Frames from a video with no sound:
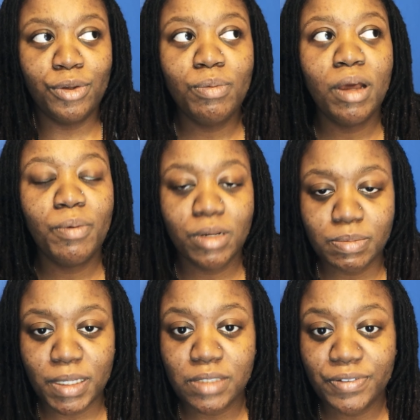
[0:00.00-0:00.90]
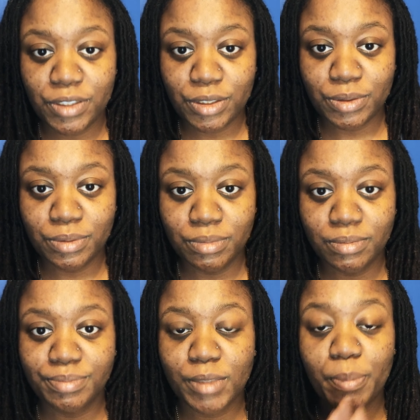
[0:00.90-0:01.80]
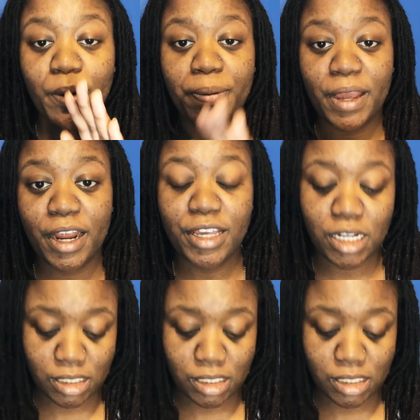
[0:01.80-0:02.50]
do what works best for you. Prepare